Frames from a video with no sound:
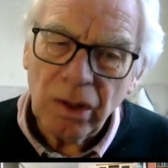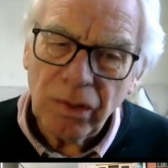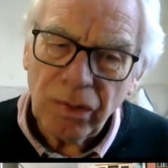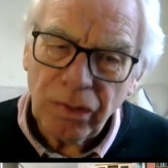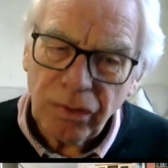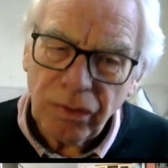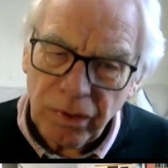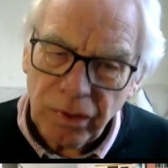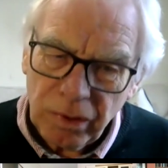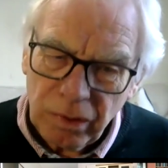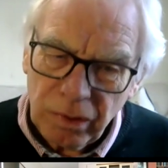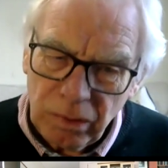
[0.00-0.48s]

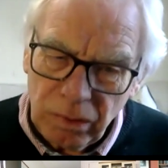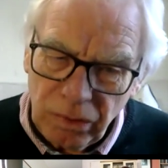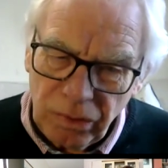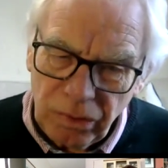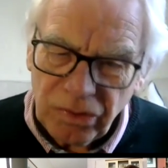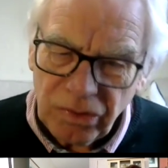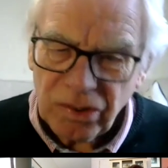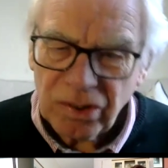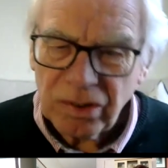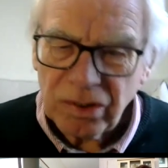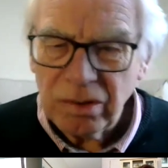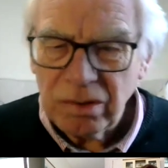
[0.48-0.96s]
through
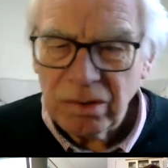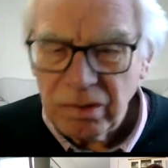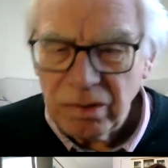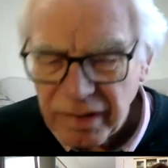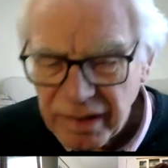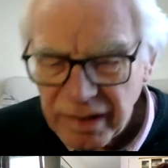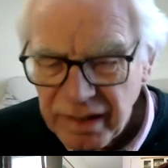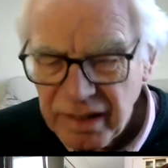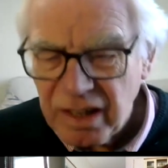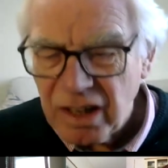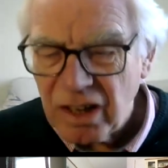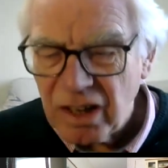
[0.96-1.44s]
to
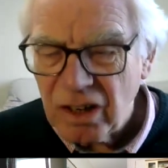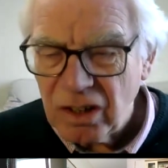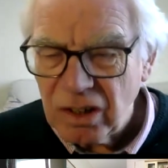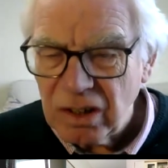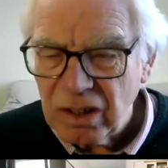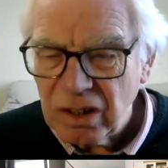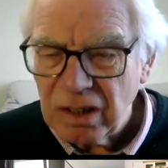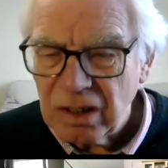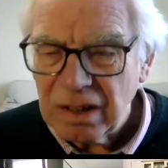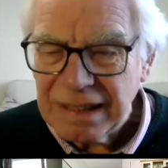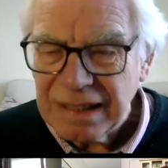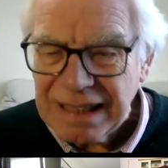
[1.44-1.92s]
the
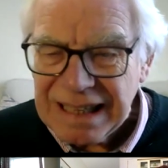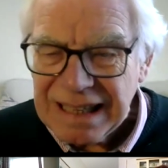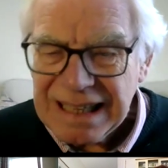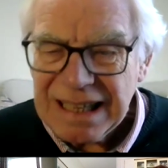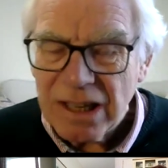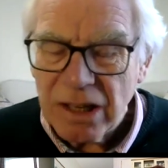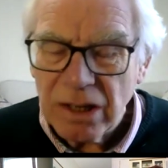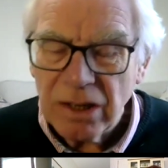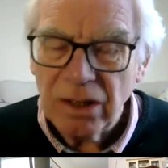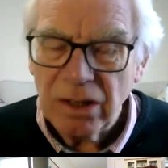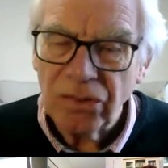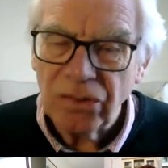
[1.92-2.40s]
early
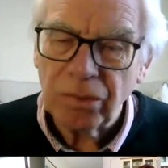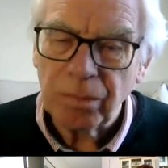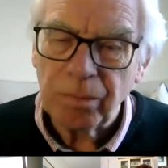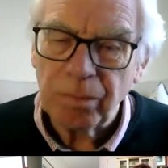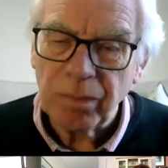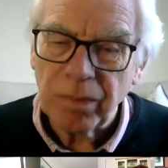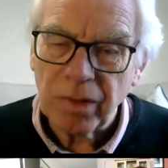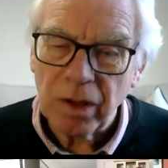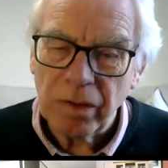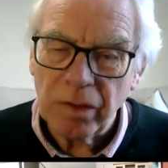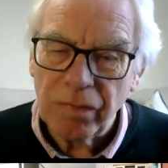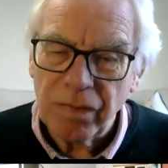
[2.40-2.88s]
years
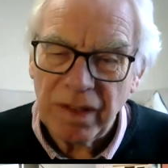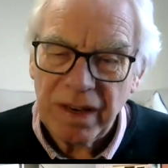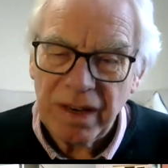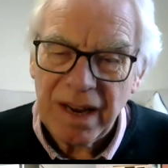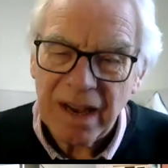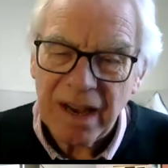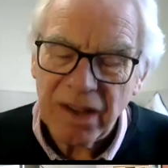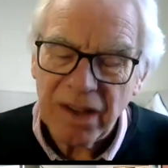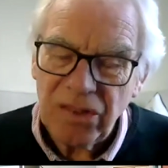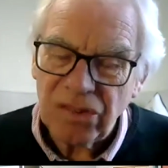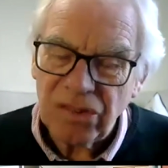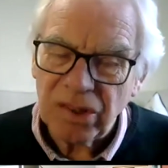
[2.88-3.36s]
of the
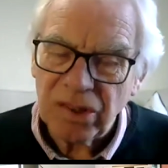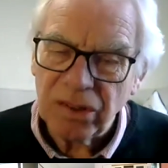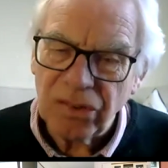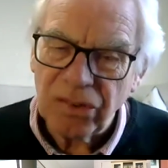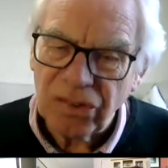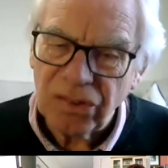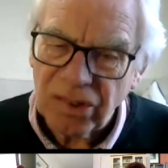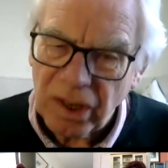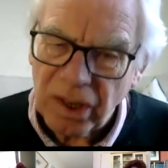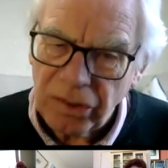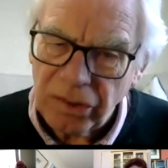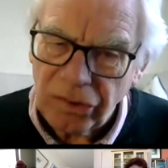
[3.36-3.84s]
19th
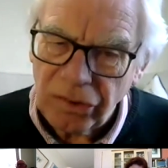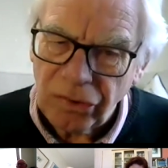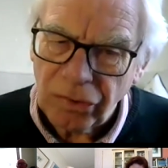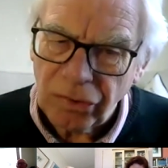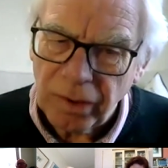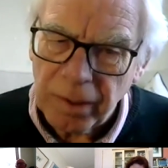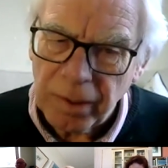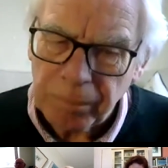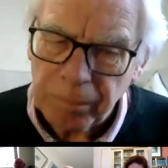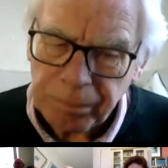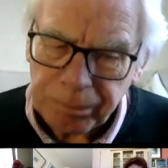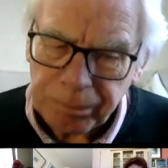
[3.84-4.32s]
century.